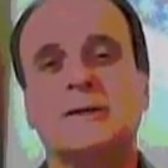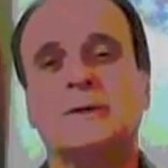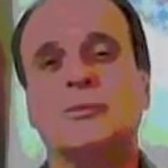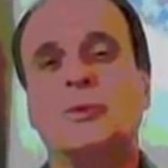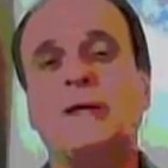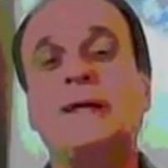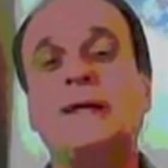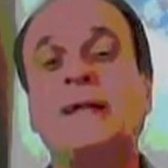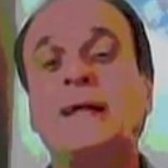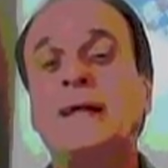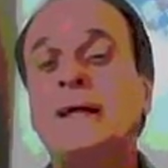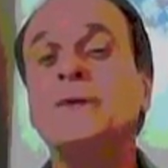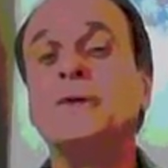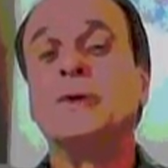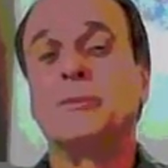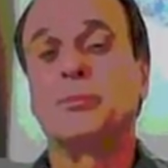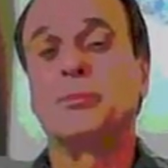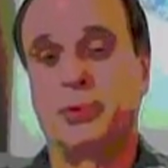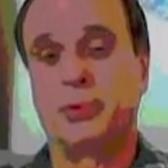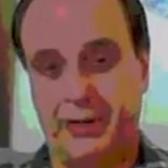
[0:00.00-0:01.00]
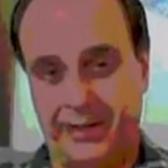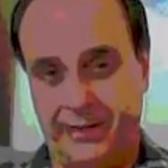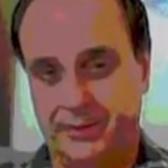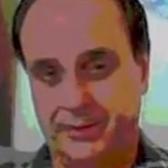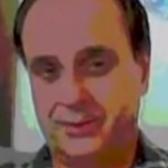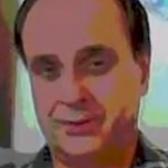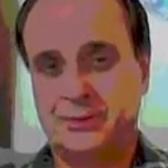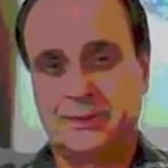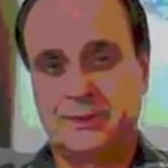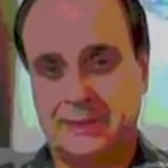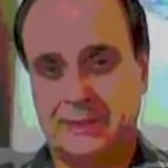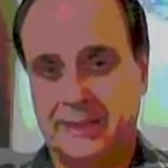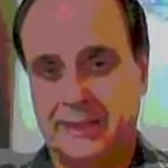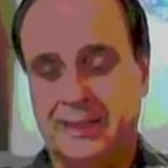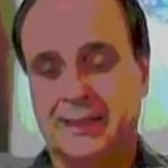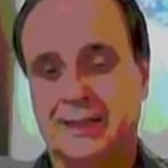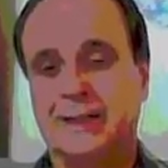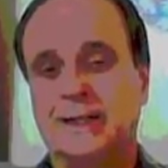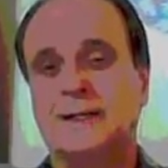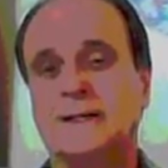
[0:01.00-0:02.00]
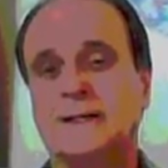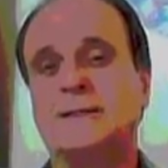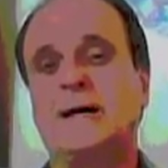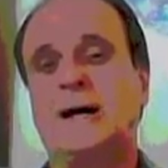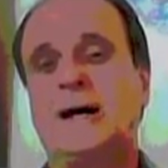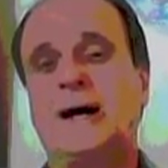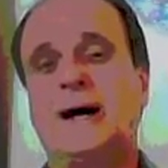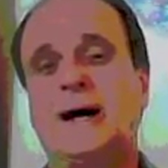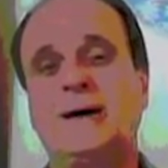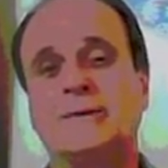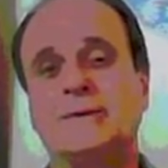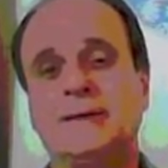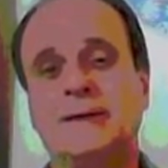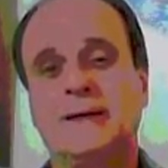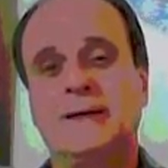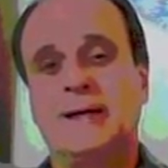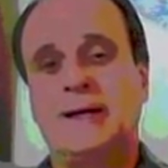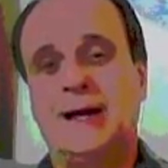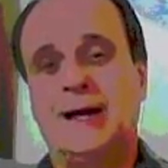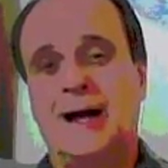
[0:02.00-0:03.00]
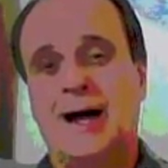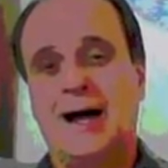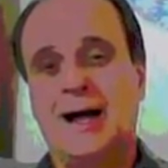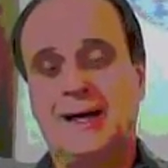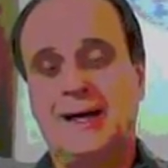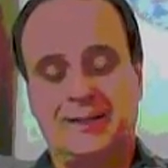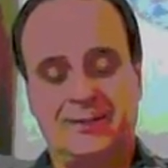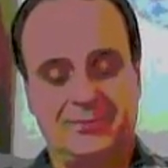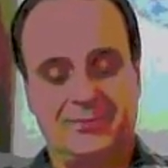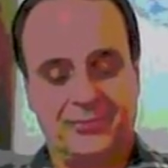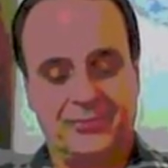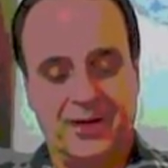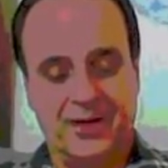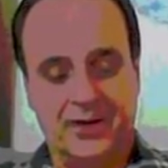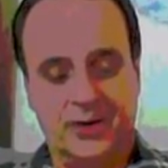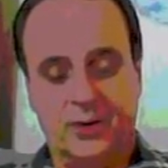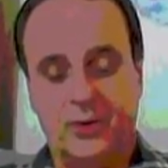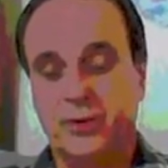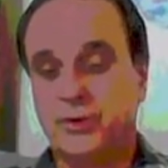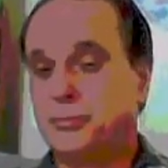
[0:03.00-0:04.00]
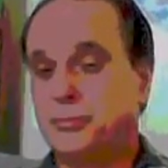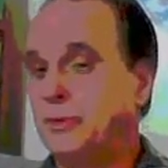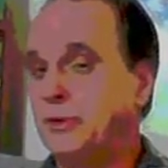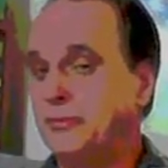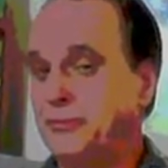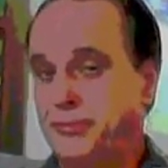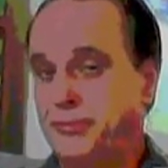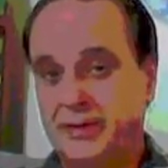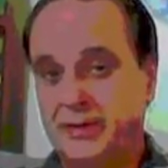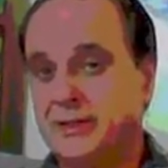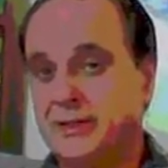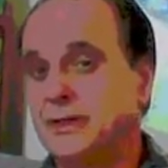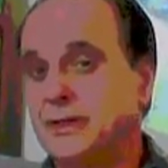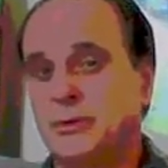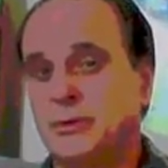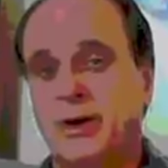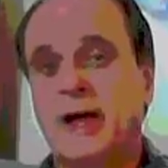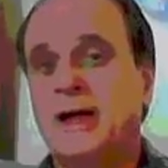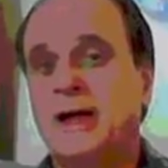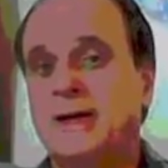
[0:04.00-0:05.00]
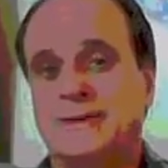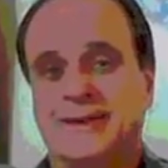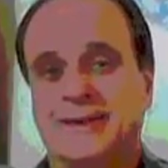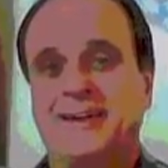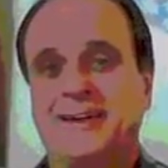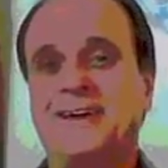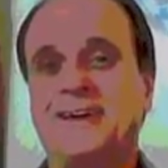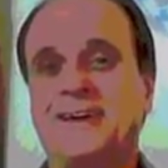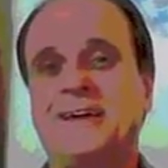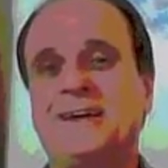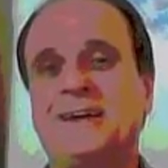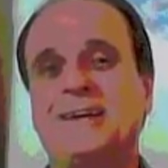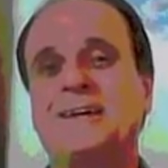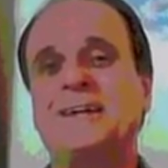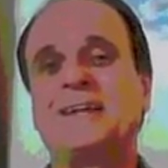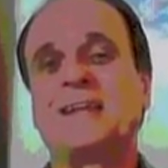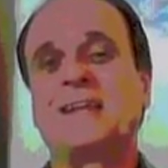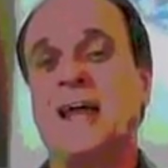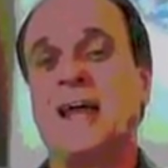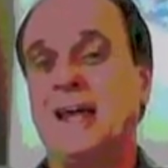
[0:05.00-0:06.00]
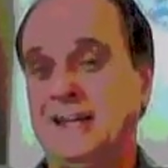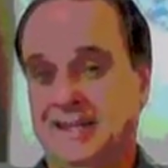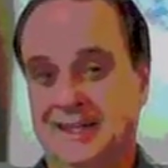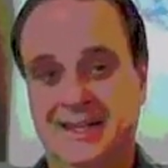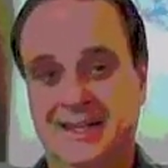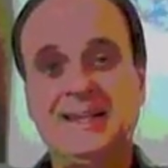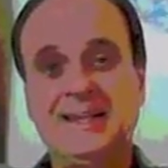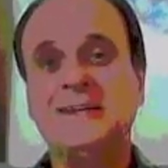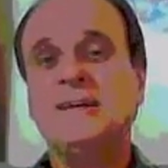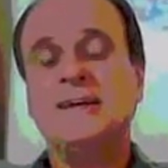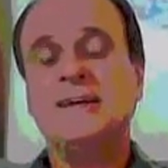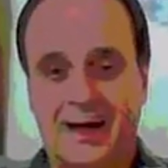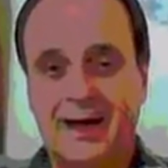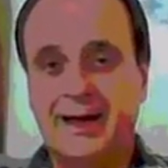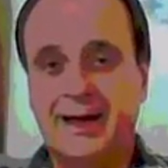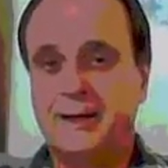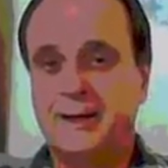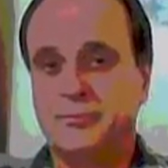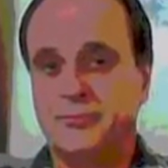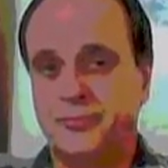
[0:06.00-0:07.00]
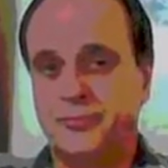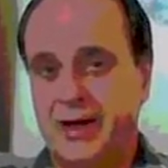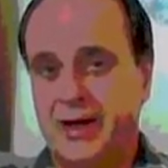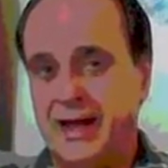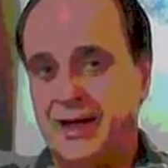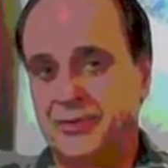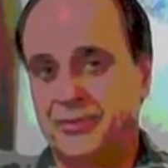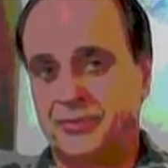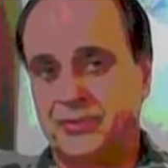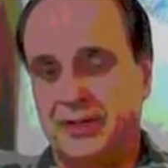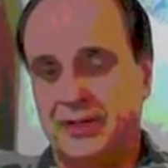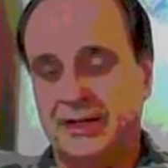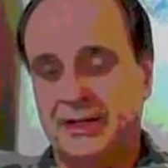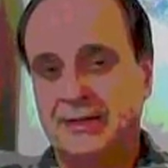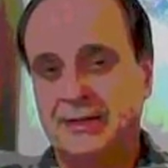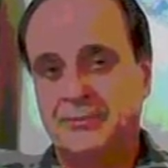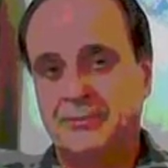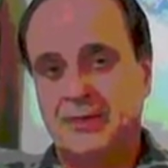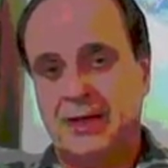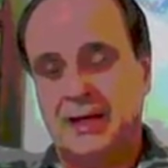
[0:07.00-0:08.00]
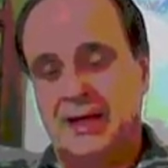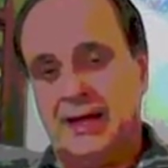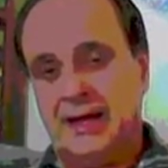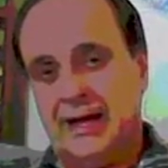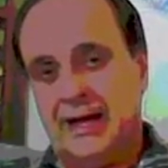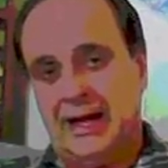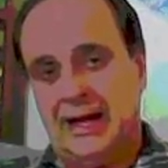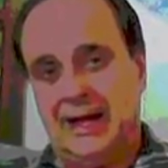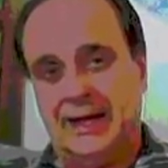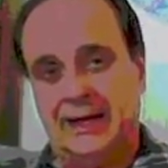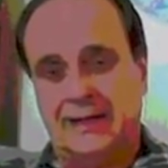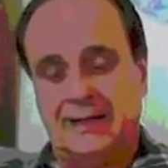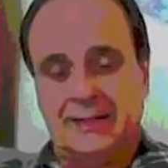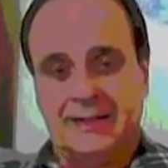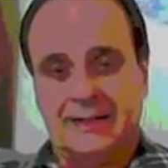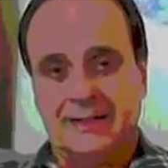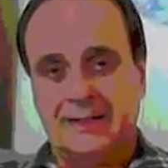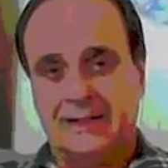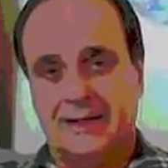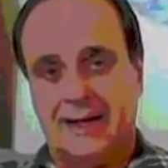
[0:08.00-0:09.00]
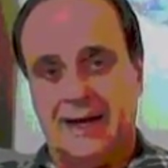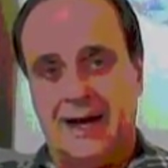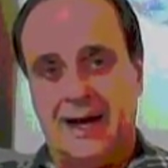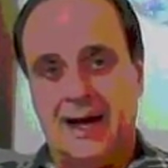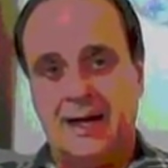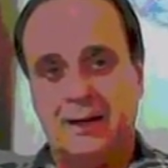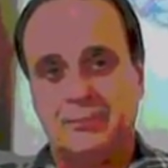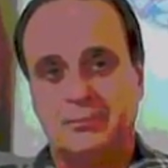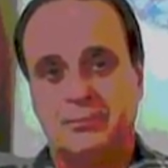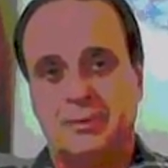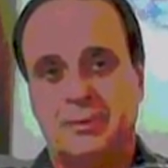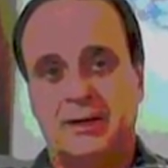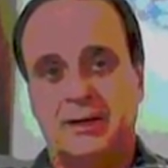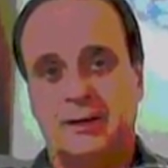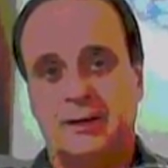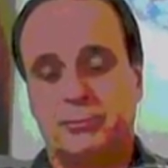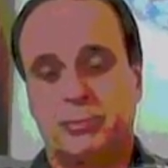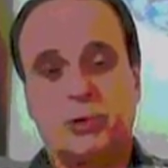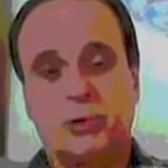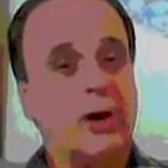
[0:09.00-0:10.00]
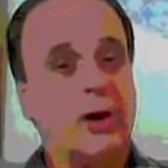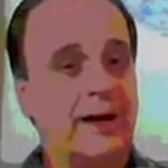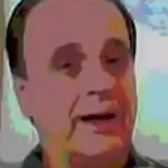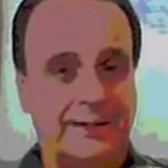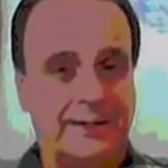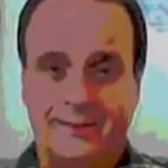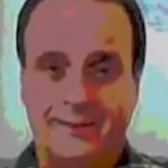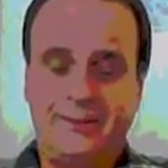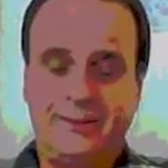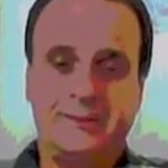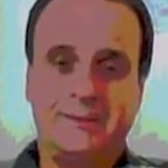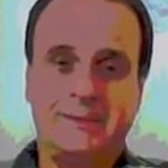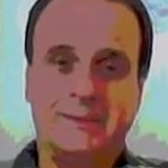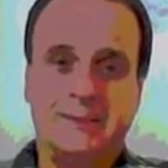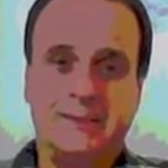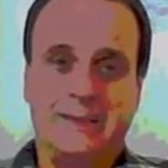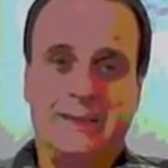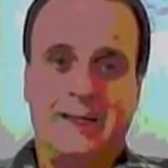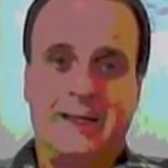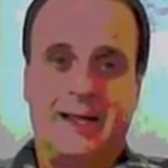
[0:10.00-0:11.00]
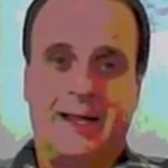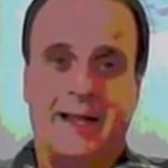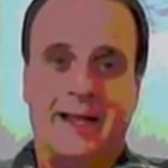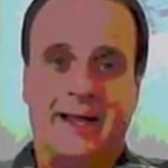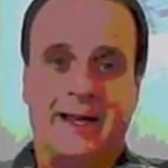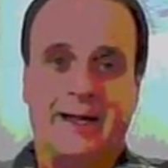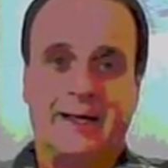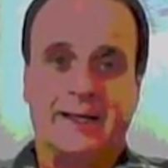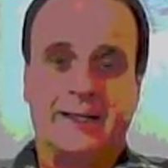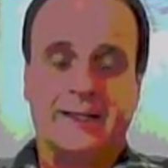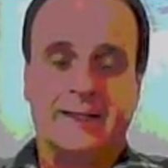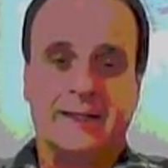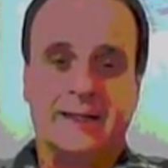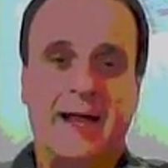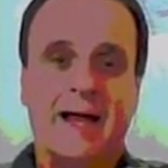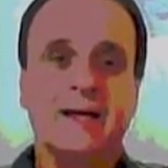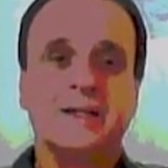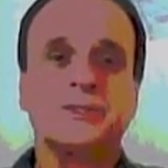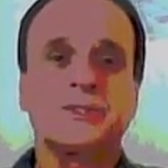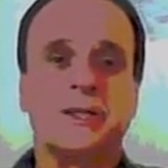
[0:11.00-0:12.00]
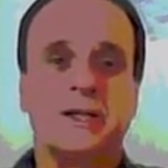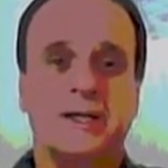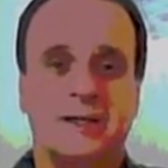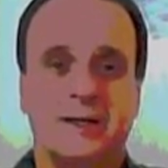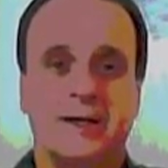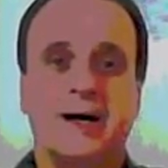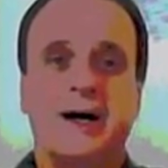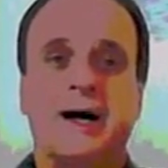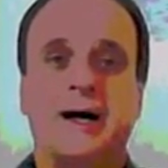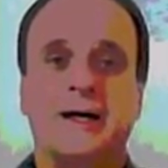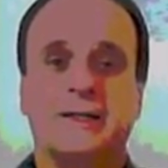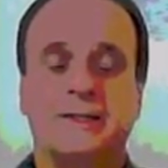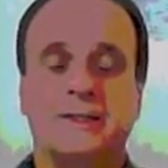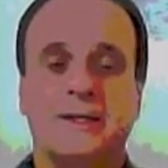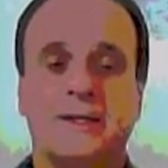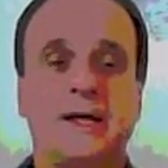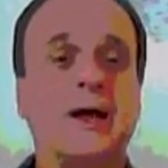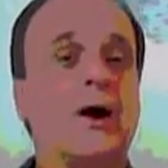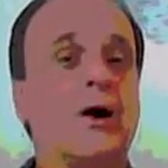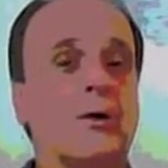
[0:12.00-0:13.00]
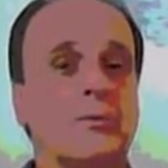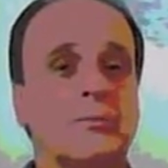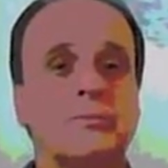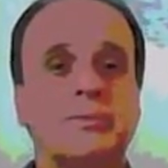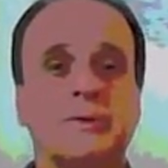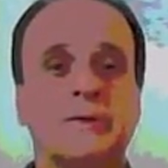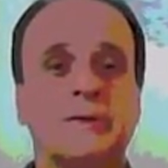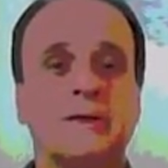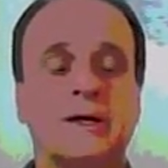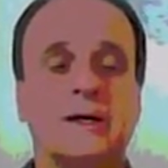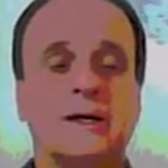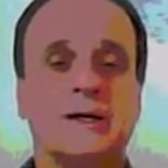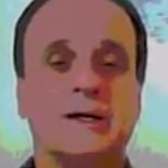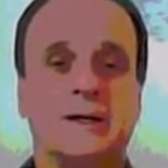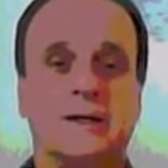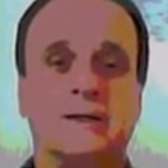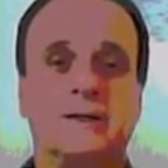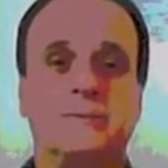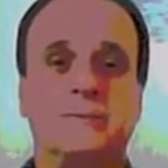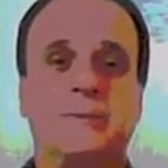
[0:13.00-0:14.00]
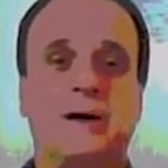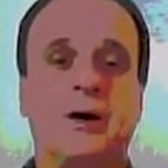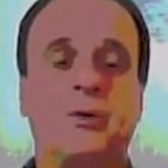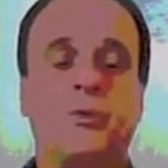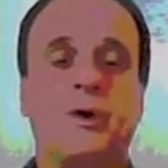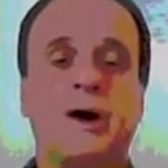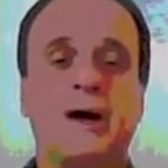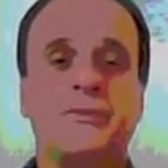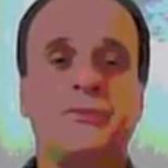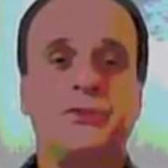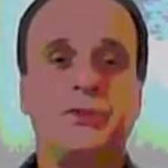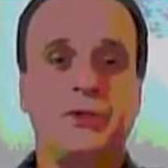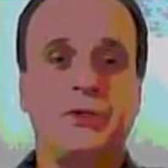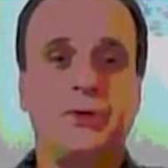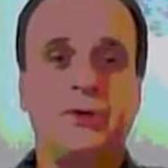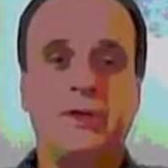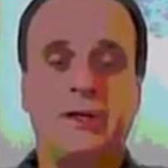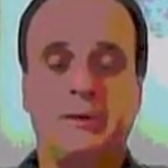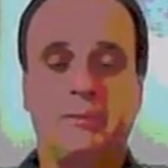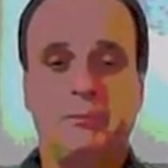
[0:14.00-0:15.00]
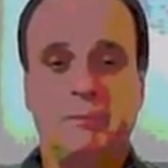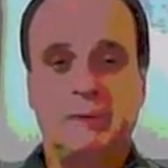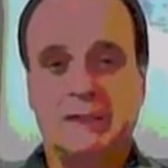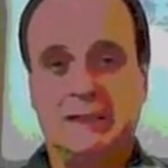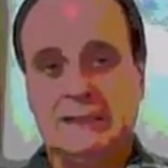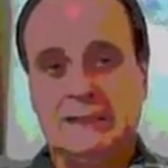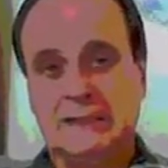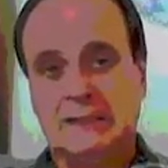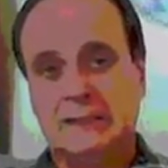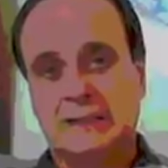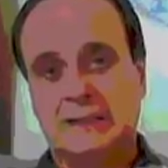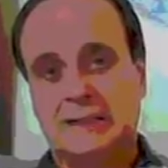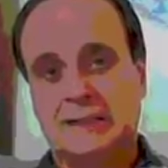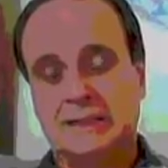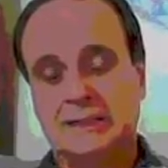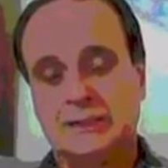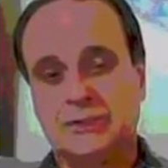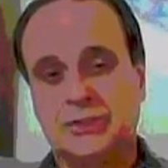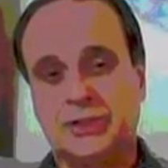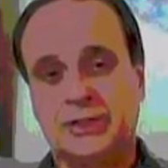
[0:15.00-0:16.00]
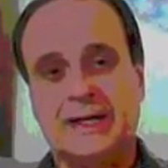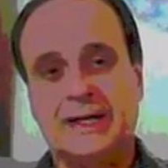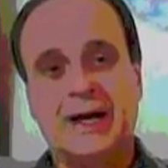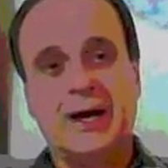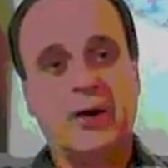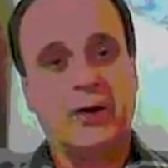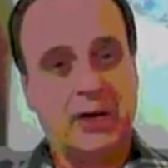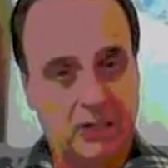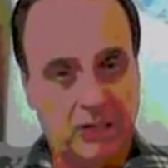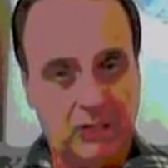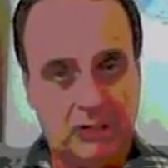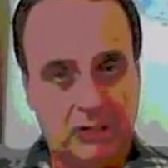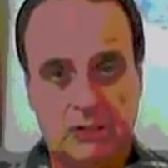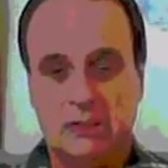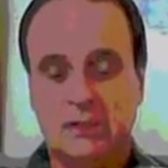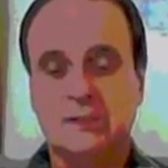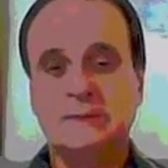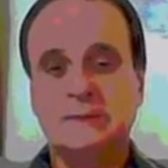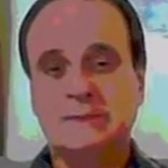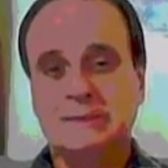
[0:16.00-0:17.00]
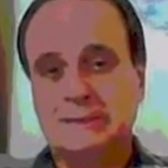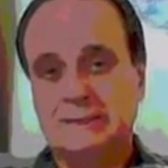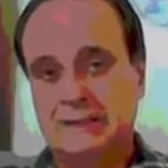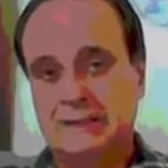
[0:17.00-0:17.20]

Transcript: We need your prayers. I have not always been feeling great lately. I am fasting, and I'm praying and asking God to help my wife Judy and me to carry on.